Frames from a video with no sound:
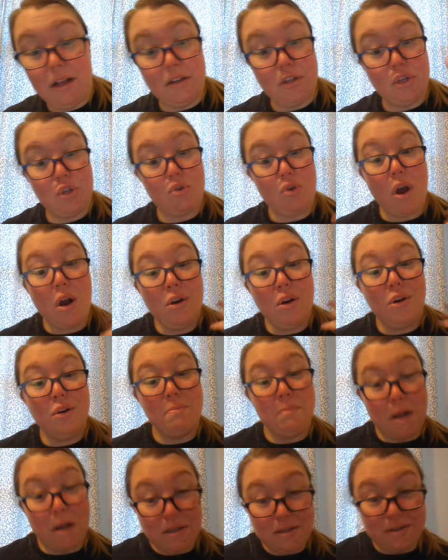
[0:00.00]
Stronger
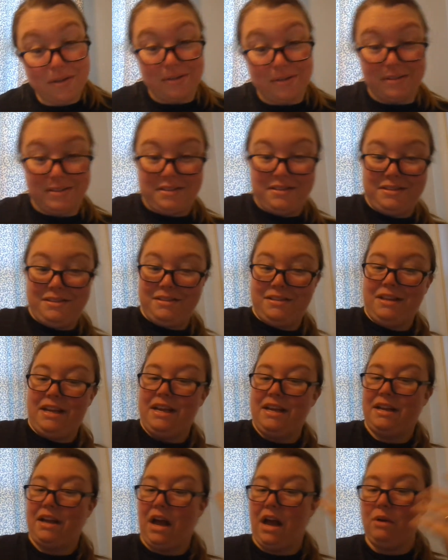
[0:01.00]
muscles.
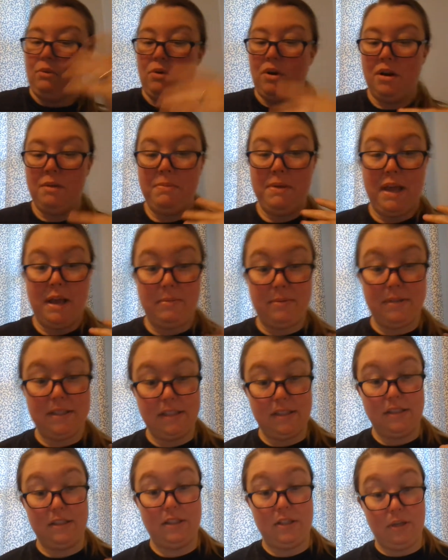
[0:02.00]
Like, I want to be able
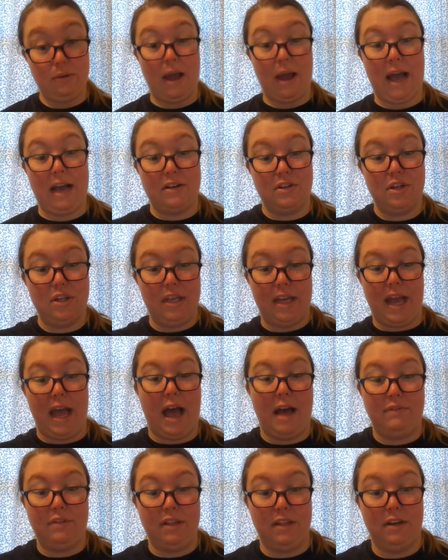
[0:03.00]
to actually
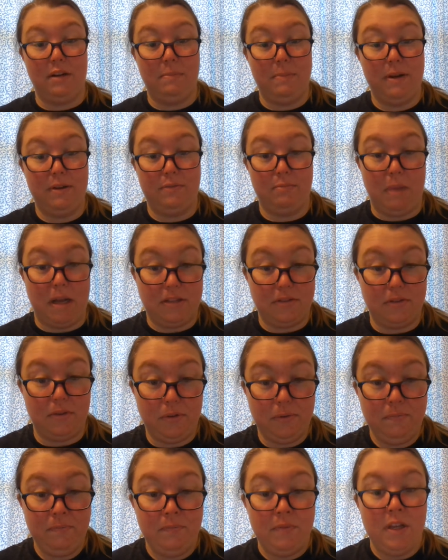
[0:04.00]
have a little bit of
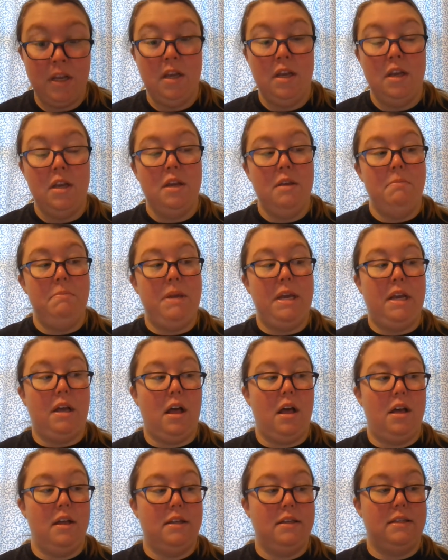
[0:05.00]
muscle
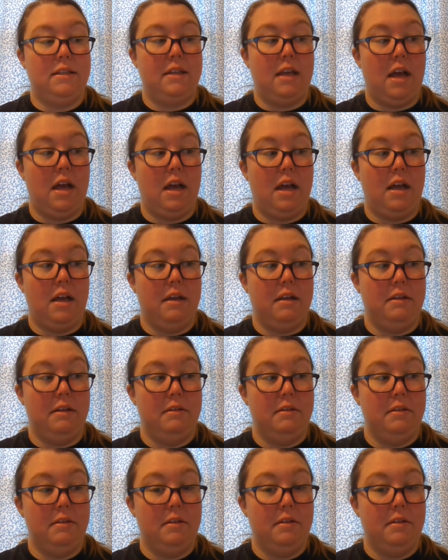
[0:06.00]
because, some